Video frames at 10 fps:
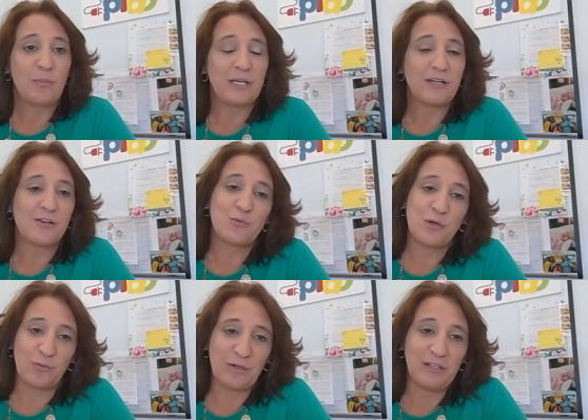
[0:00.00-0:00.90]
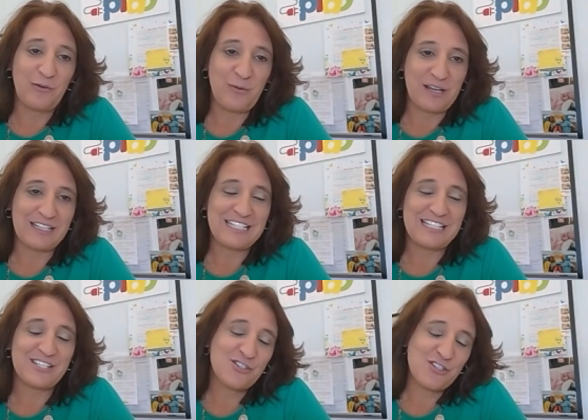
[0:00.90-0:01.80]
because we really want to
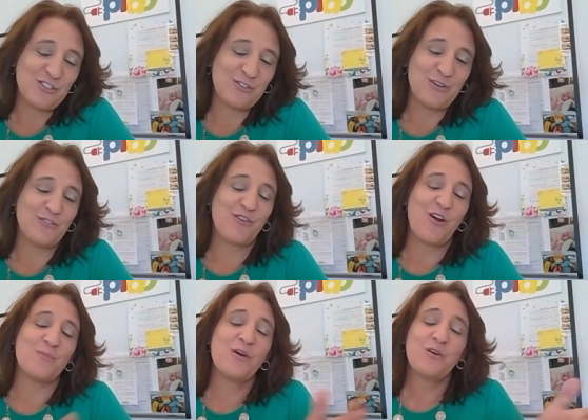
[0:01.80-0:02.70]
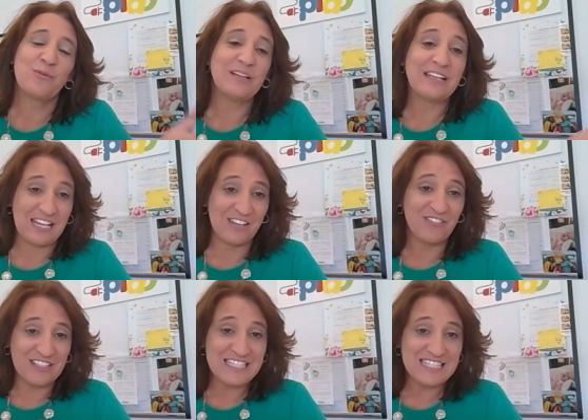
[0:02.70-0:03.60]
teach children from really
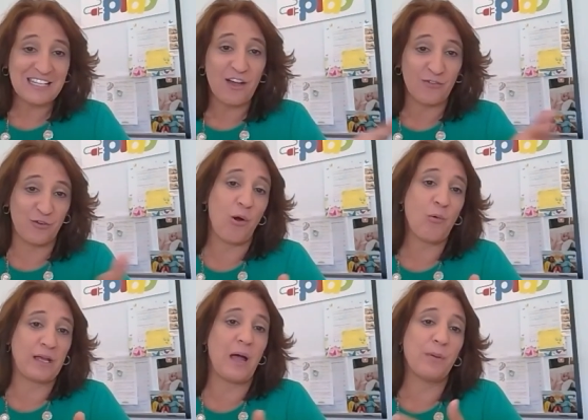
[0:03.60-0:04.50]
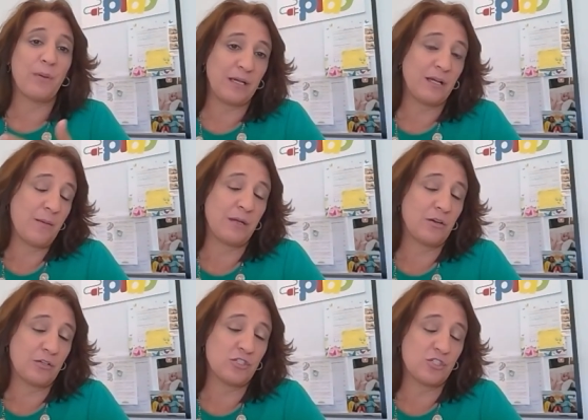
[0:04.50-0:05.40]
infancy of growing up and becoming
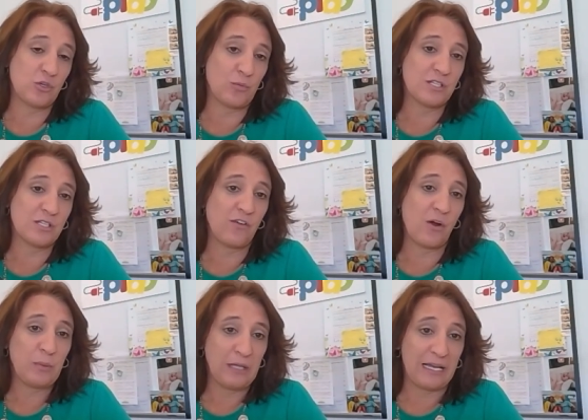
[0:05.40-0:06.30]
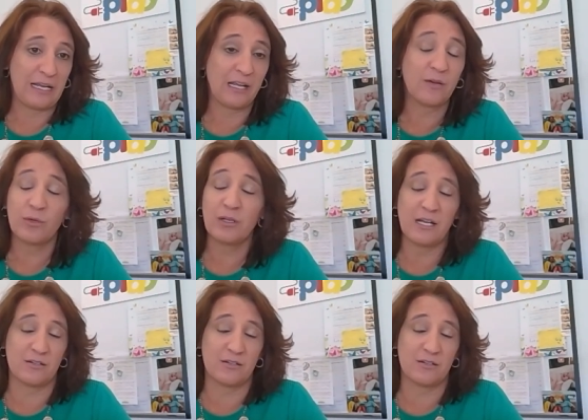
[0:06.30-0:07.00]
good stewards of our planet and really